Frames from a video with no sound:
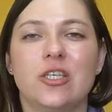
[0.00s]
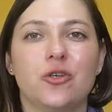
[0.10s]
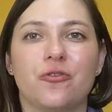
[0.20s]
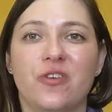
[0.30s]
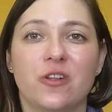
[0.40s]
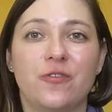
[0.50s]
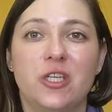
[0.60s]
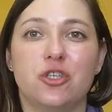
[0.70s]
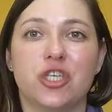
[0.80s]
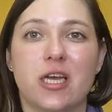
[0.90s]
you know, feel free
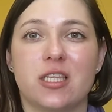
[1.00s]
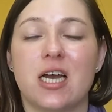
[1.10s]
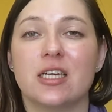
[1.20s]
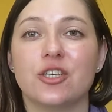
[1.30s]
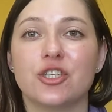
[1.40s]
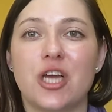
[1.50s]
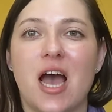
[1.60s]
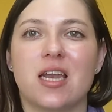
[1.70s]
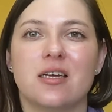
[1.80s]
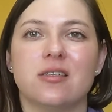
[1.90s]
to check the other
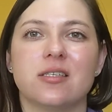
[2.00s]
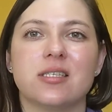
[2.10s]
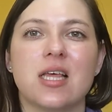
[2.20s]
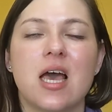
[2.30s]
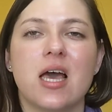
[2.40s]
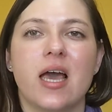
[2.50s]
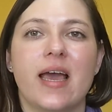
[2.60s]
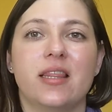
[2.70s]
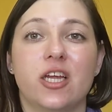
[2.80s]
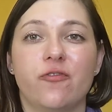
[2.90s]
channels
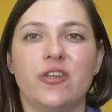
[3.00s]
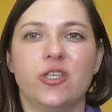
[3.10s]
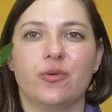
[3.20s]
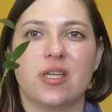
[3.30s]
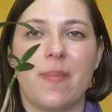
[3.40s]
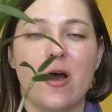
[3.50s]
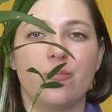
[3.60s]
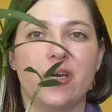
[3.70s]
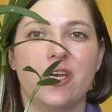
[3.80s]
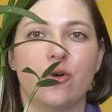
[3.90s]
and their videos about
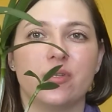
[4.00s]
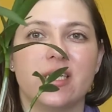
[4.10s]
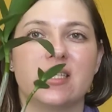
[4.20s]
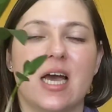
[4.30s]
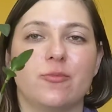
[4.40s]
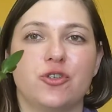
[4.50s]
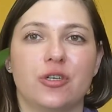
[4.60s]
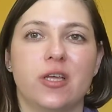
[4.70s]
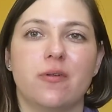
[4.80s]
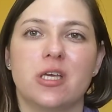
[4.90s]
berry odas. I'm sure
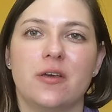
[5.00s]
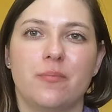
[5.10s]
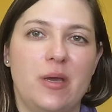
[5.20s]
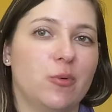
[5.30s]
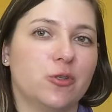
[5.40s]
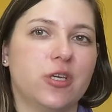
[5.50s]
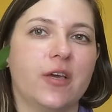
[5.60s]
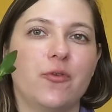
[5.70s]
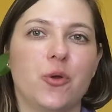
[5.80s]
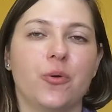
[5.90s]
they will be able to
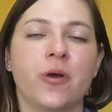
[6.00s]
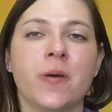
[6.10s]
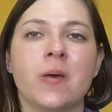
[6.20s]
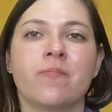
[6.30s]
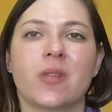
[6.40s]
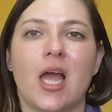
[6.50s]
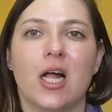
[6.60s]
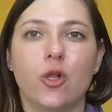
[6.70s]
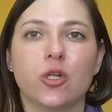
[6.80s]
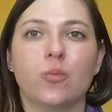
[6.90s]
give you a
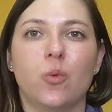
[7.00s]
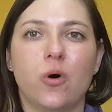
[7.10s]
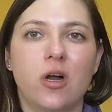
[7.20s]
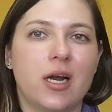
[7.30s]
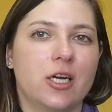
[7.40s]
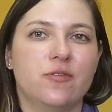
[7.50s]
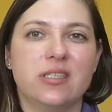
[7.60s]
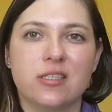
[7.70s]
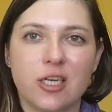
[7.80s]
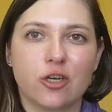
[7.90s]
lot more kind of
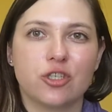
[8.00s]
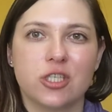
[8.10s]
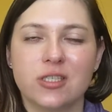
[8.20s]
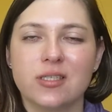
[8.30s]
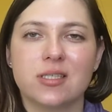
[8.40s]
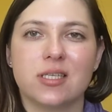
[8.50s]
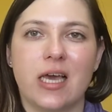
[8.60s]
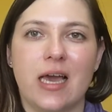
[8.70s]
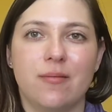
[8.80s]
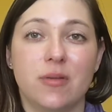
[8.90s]
instructions,
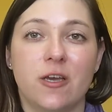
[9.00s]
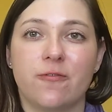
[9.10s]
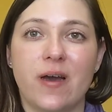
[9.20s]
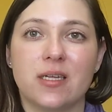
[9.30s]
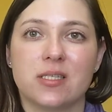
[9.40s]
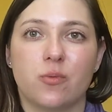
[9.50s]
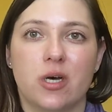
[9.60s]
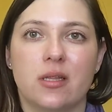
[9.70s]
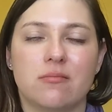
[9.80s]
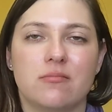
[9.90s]
if that's
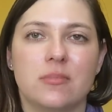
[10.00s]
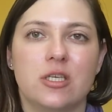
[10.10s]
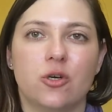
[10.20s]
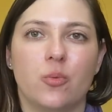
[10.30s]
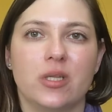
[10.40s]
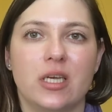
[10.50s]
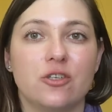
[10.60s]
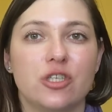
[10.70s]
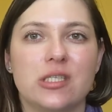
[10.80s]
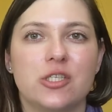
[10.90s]
what, you know, what
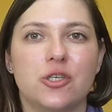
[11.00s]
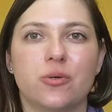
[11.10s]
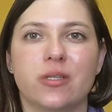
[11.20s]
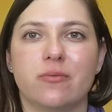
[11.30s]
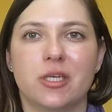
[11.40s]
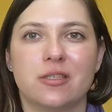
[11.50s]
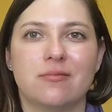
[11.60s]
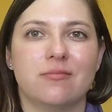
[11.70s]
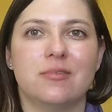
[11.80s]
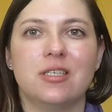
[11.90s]
interests you and what
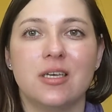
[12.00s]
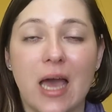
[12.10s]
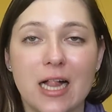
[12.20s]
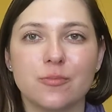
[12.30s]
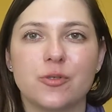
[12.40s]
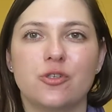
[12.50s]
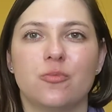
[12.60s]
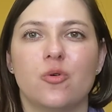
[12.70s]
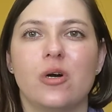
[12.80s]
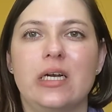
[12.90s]
helps you
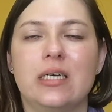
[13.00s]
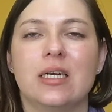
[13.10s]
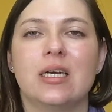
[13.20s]
more.